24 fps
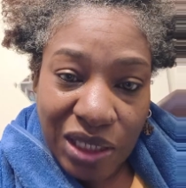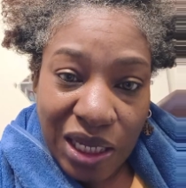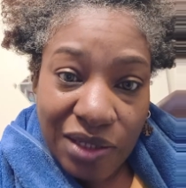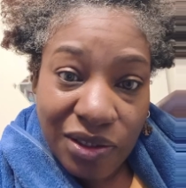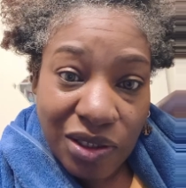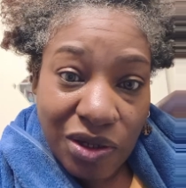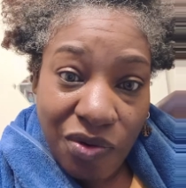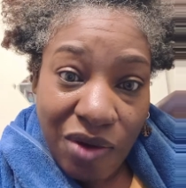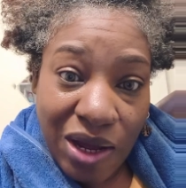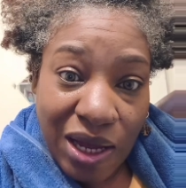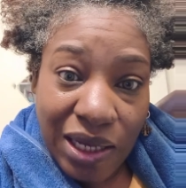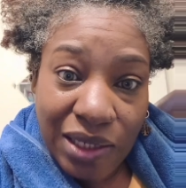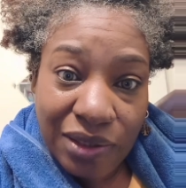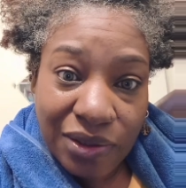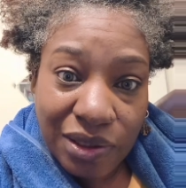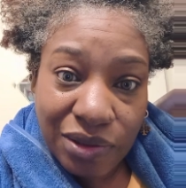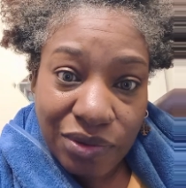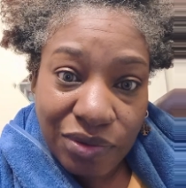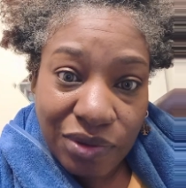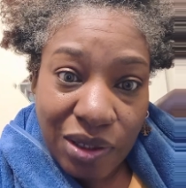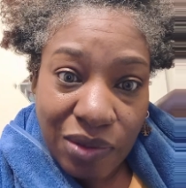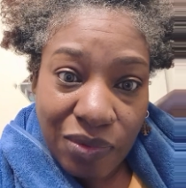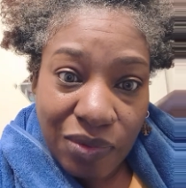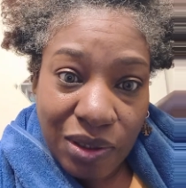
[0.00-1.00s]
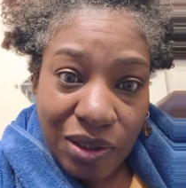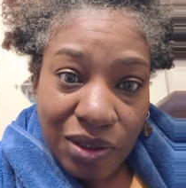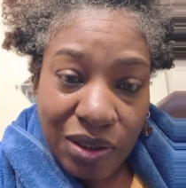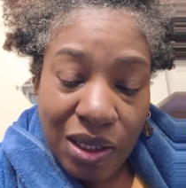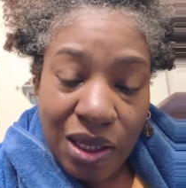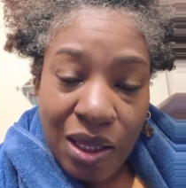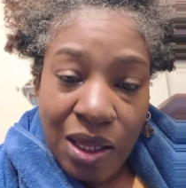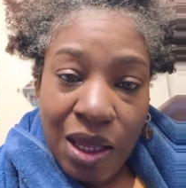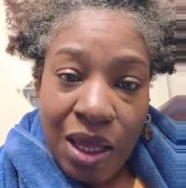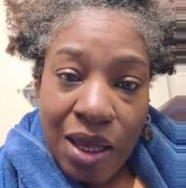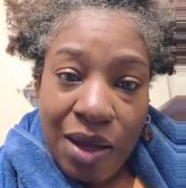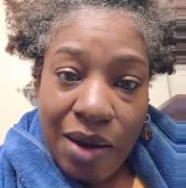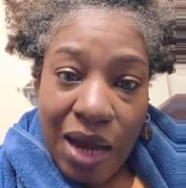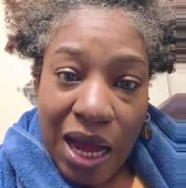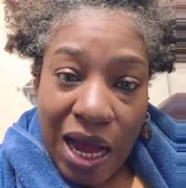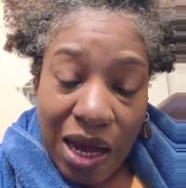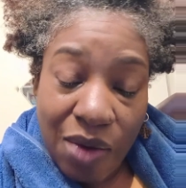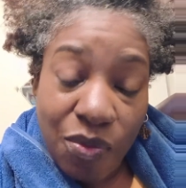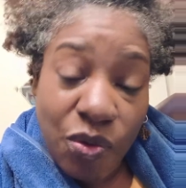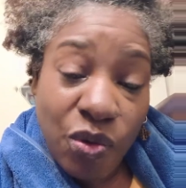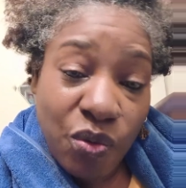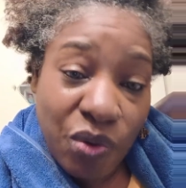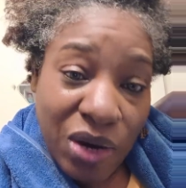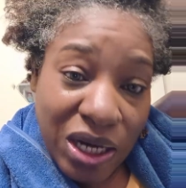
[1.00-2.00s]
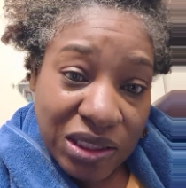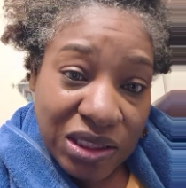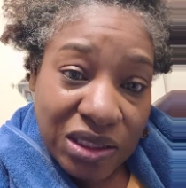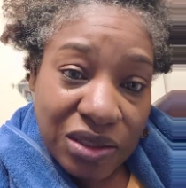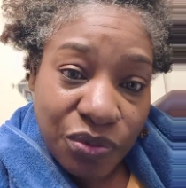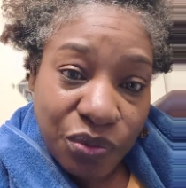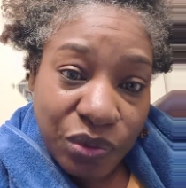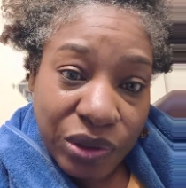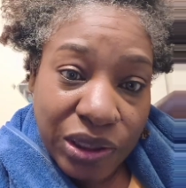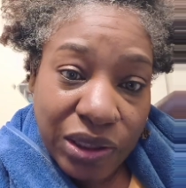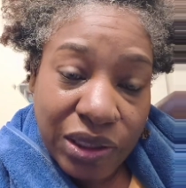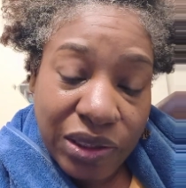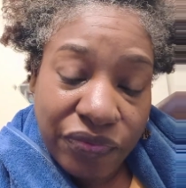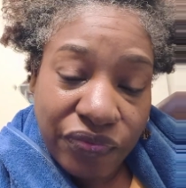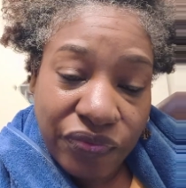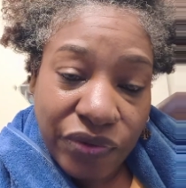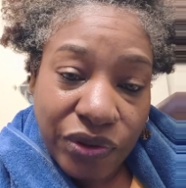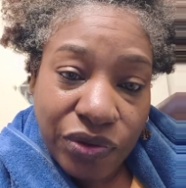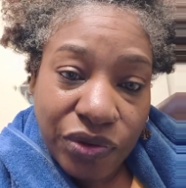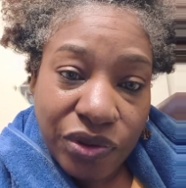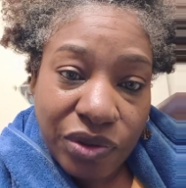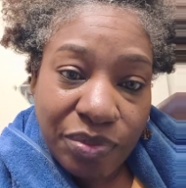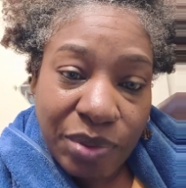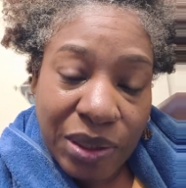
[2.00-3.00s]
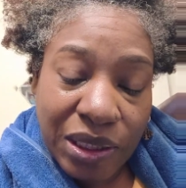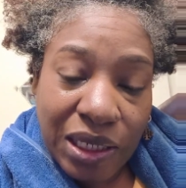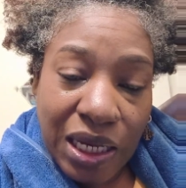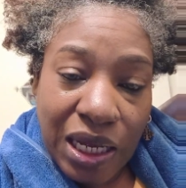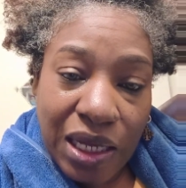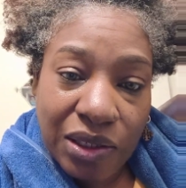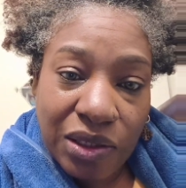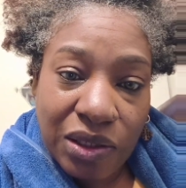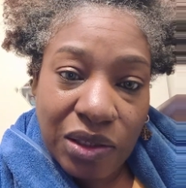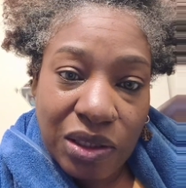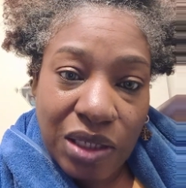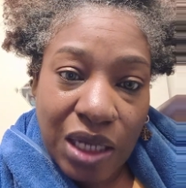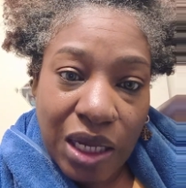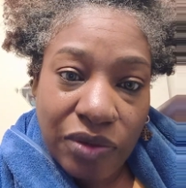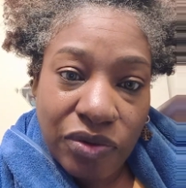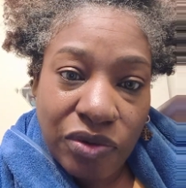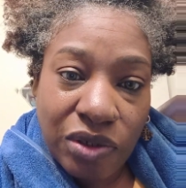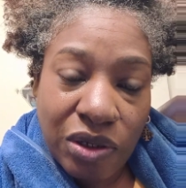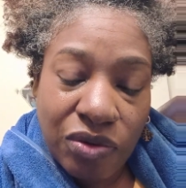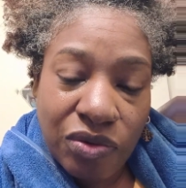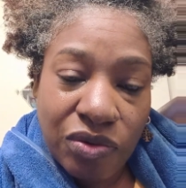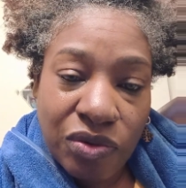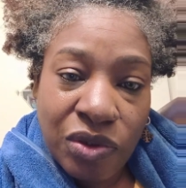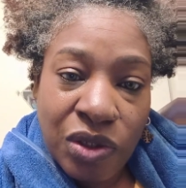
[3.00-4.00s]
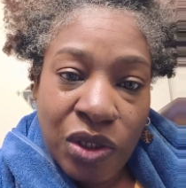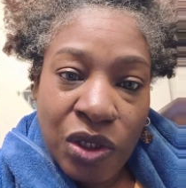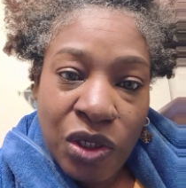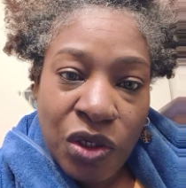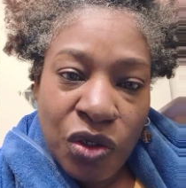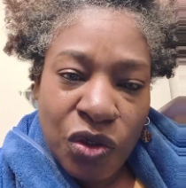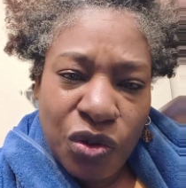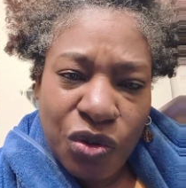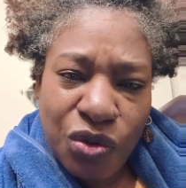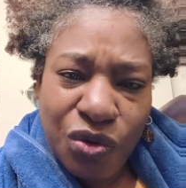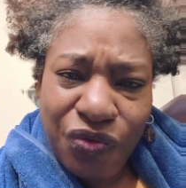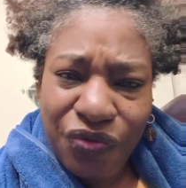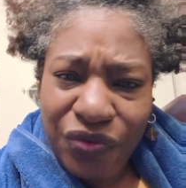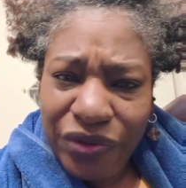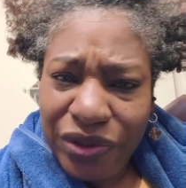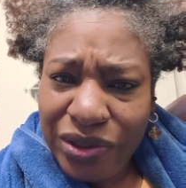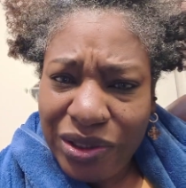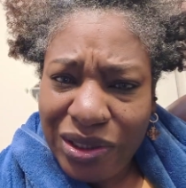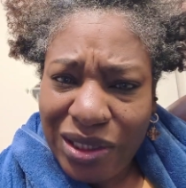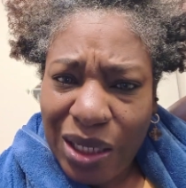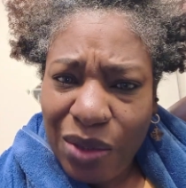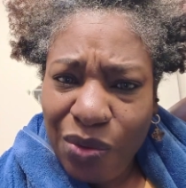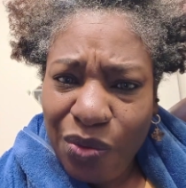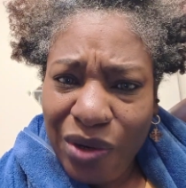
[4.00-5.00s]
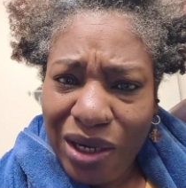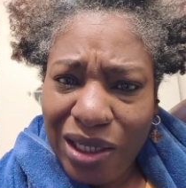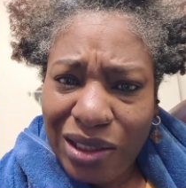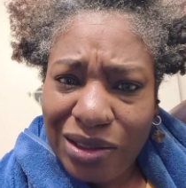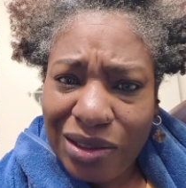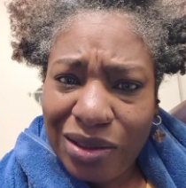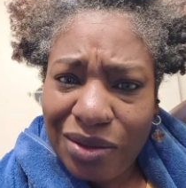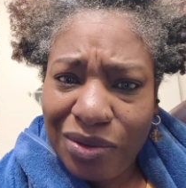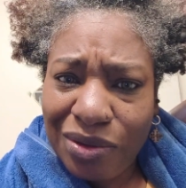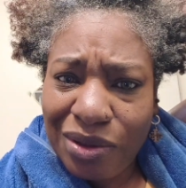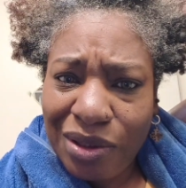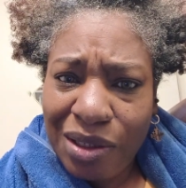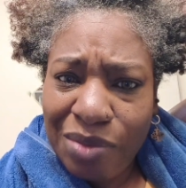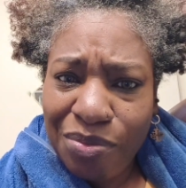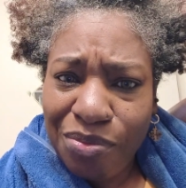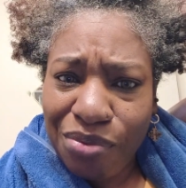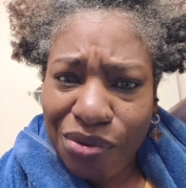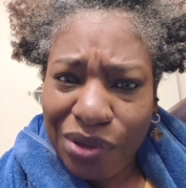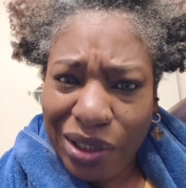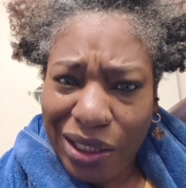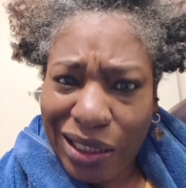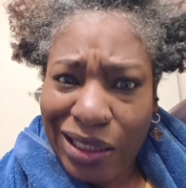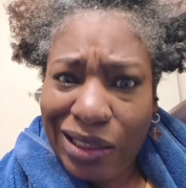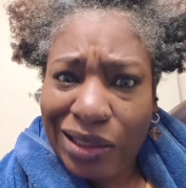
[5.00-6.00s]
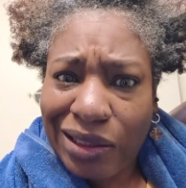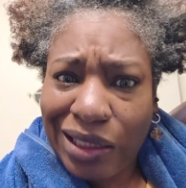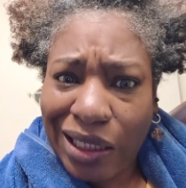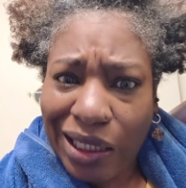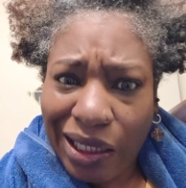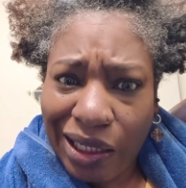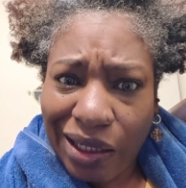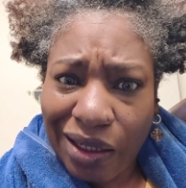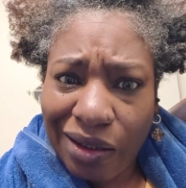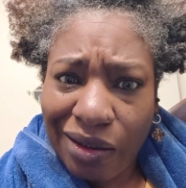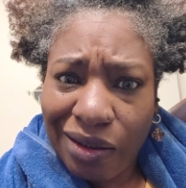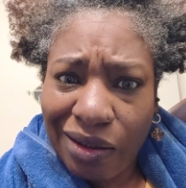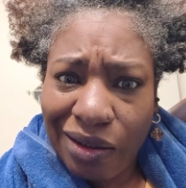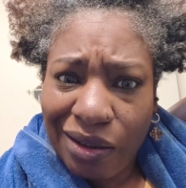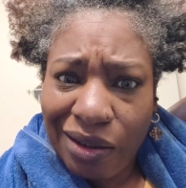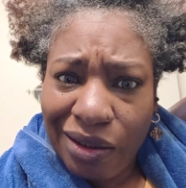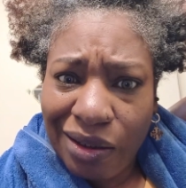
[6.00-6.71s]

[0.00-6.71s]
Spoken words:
I know I don't. I would wash the wig first, but I don't. Who feels like washing braiding hair?